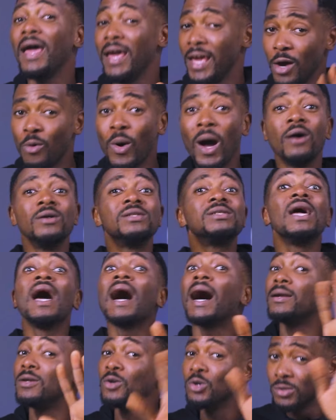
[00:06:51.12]
AY will say,
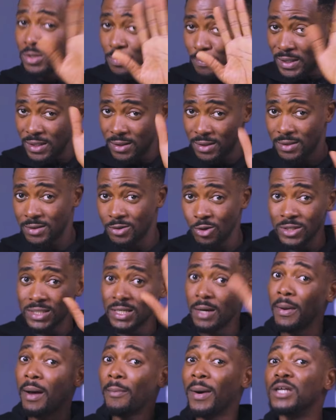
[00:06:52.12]
ah, don't
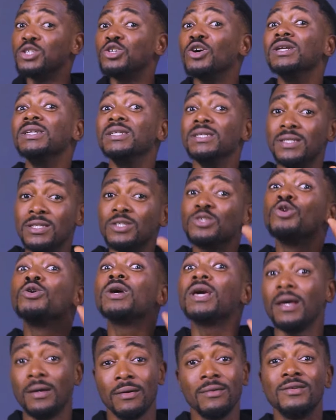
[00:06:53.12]
tell me about your needs. It's
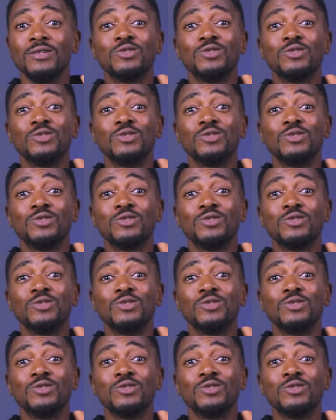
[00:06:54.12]
okay.